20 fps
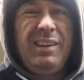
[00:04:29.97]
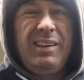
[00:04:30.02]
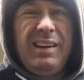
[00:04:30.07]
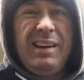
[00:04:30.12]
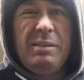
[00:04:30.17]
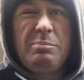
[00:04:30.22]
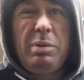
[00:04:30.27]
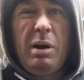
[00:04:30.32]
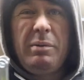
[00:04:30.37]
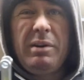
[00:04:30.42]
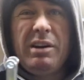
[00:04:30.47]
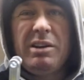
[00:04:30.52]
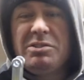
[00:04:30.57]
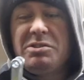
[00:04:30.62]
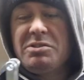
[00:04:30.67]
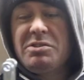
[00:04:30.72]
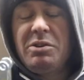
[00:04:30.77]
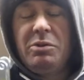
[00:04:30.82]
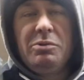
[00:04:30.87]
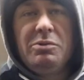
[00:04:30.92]
I probably could
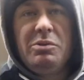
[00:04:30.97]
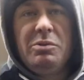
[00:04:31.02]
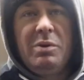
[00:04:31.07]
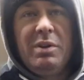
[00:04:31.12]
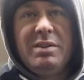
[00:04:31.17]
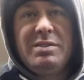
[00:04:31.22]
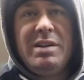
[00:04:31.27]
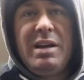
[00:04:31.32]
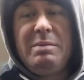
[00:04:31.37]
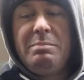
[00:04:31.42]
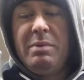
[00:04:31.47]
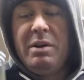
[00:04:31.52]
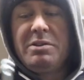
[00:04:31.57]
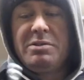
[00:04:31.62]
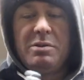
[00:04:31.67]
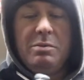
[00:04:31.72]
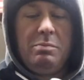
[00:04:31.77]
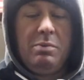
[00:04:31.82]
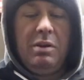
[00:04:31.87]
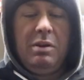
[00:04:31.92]
just go do it with a tape
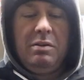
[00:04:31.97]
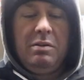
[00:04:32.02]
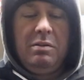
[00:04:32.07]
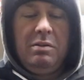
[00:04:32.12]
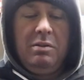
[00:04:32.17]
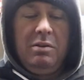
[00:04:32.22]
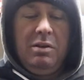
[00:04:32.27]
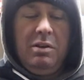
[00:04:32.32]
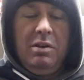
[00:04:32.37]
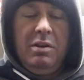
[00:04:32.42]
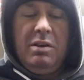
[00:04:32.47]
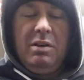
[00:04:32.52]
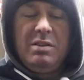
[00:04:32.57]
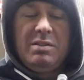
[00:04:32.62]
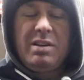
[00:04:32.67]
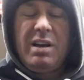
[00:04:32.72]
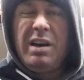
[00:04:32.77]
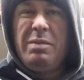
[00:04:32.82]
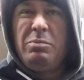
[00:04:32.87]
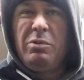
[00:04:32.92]
measure, but
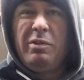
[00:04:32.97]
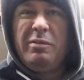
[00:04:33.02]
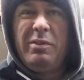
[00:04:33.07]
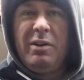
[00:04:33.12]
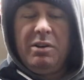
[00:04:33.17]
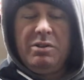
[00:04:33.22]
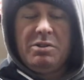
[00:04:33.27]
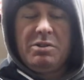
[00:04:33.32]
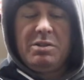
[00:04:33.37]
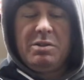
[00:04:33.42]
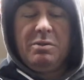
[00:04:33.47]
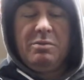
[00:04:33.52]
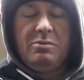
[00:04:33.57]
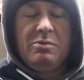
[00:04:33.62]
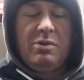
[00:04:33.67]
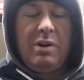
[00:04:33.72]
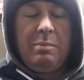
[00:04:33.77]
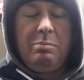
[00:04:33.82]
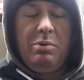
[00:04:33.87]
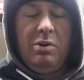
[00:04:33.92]
it's kind of more fun just to
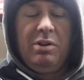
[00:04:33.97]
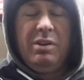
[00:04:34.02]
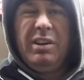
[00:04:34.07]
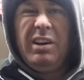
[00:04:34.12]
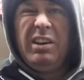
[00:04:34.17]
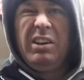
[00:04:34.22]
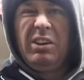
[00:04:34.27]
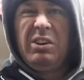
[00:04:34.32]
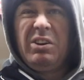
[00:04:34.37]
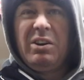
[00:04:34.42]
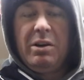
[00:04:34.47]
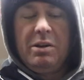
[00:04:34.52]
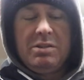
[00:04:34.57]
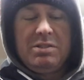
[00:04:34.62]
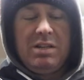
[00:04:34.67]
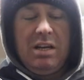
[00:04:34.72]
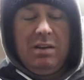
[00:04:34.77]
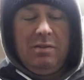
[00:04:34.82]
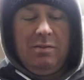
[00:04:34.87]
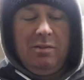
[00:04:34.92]
try putting it in the car and
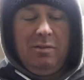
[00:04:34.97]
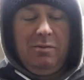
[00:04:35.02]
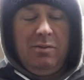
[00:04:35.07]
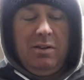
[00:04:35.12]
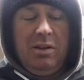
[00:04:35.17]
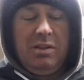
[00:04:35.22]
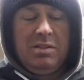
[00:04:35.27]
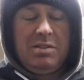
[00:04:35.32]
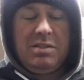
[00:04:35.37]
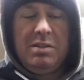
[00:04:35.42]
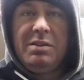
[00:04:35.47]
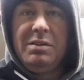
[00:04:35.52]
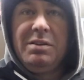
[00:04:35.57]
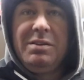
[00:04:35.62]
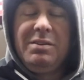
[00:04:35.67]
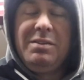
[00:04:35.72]
seeing if it fits.